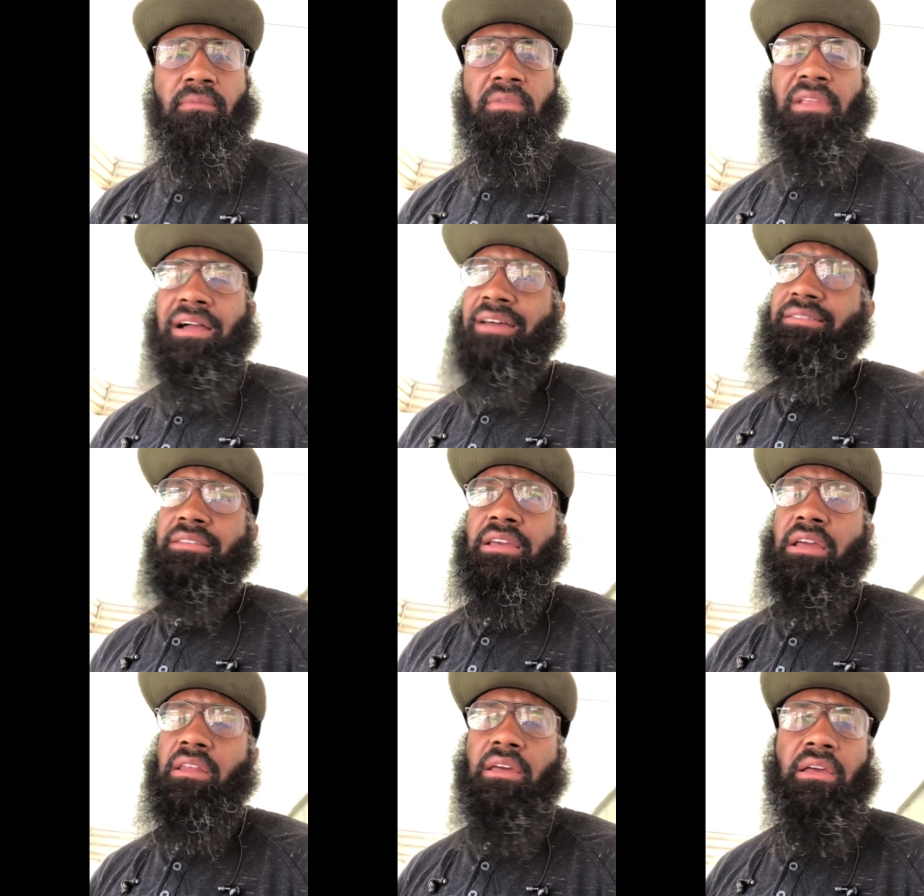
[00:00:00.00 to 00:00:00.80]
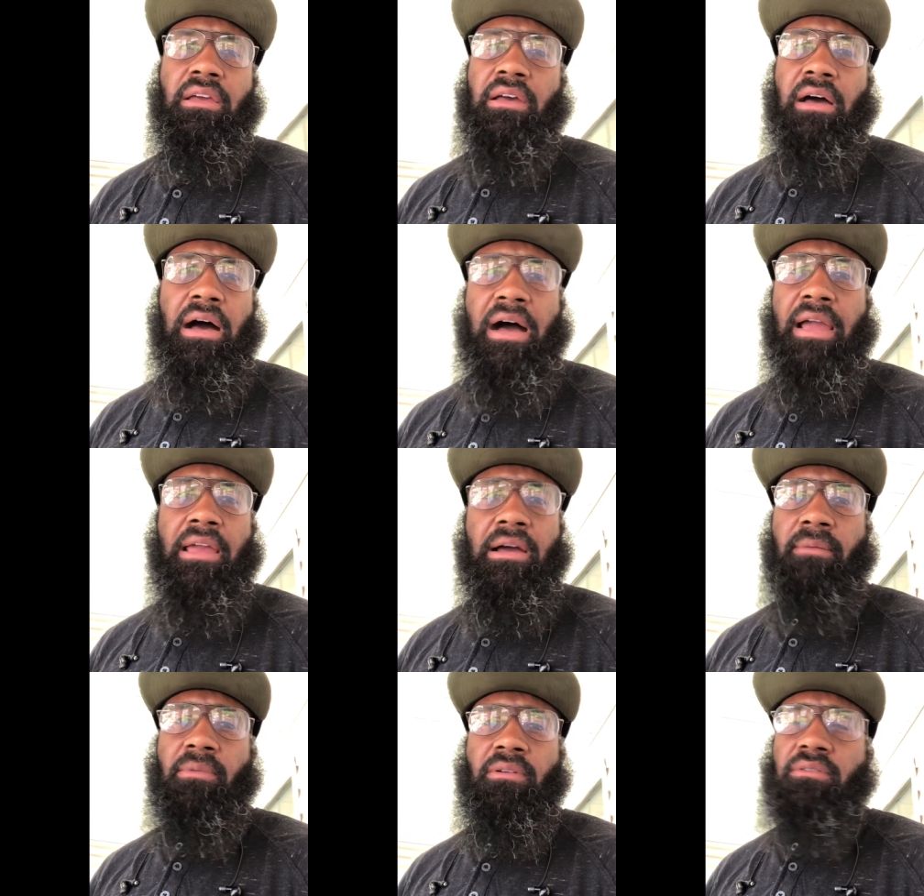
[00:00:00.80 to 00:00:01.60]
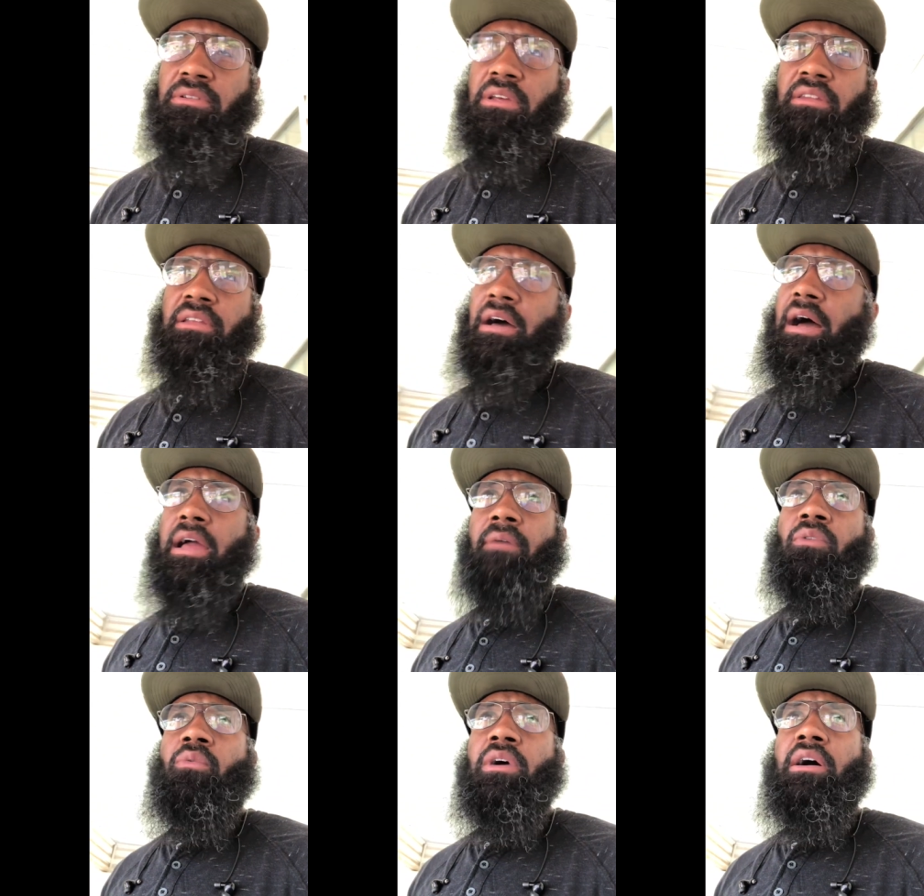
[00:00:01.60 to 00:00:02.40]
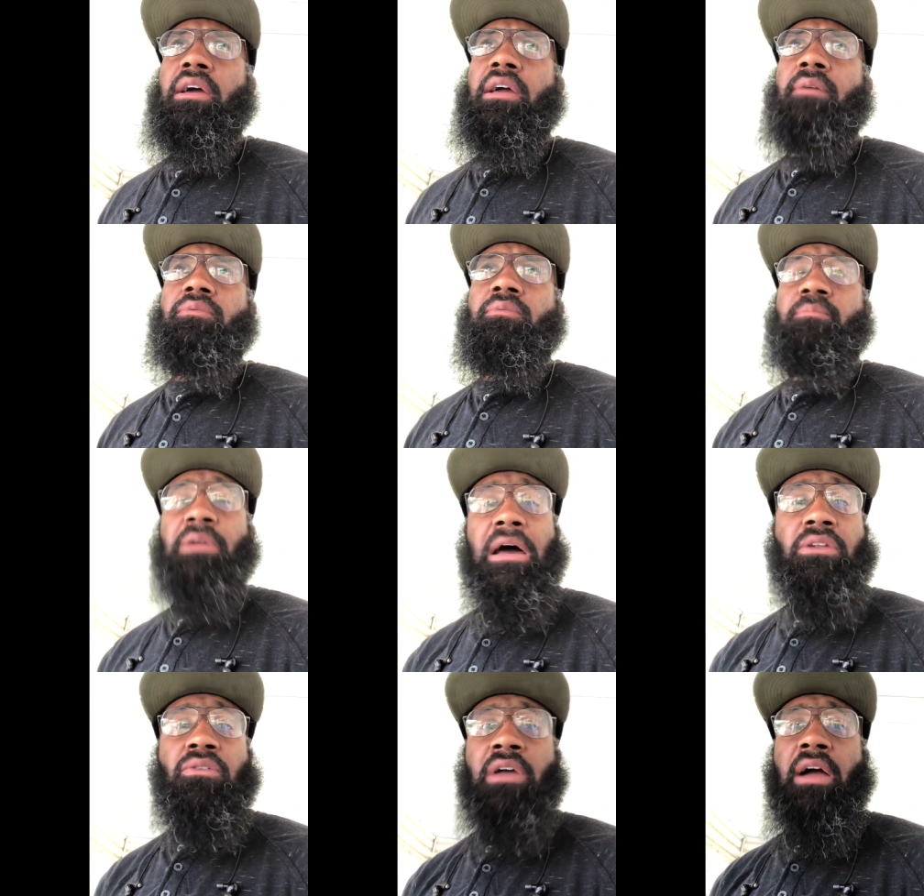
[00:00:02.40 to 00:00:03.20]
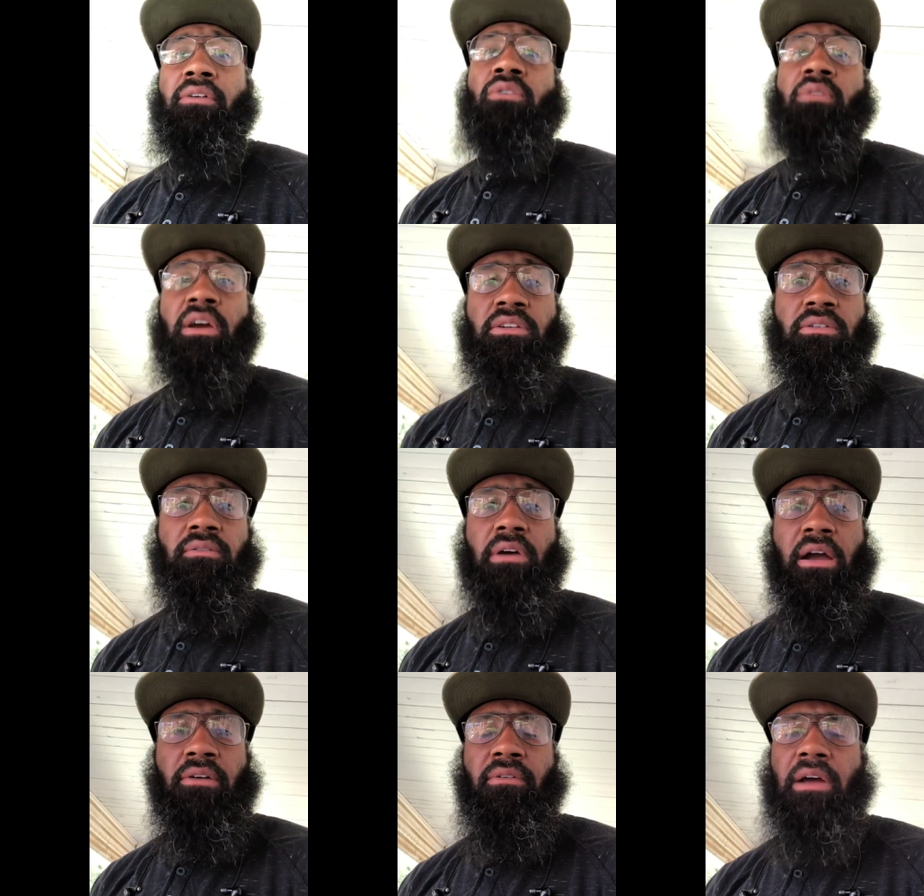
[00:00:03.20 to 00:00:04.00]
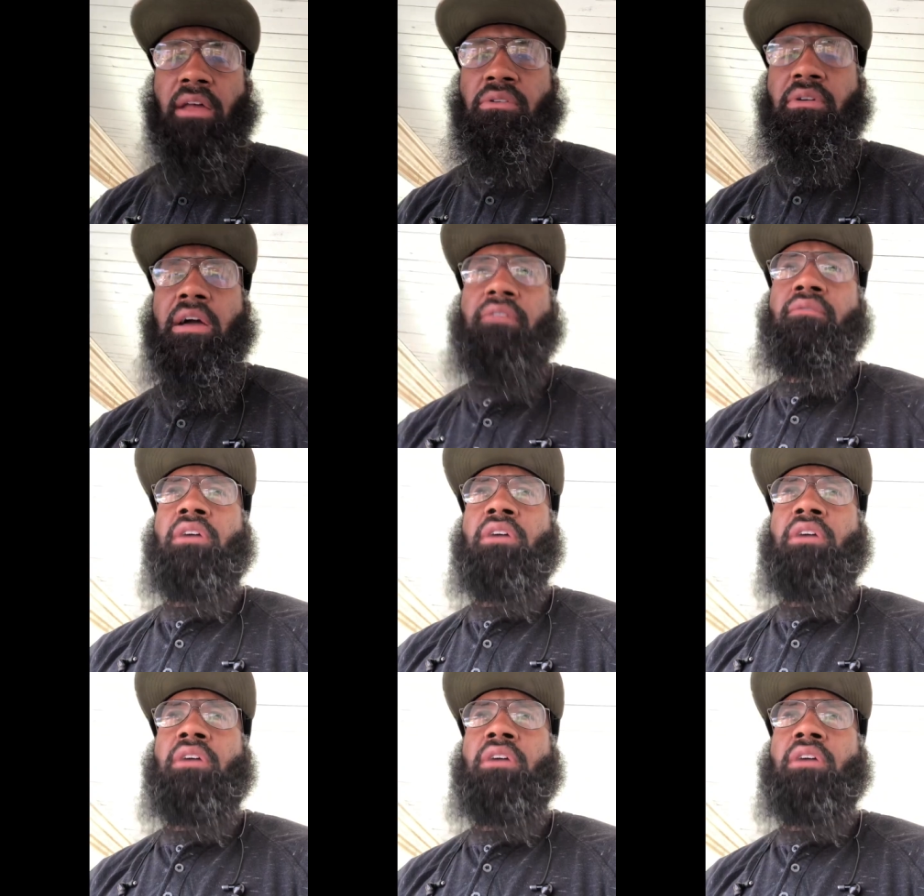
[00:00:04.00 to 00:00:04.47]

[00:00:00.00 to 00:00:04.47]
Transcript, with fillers: Like I said, I am, you know, saying I am the way I am, but I do have grace. I, I do have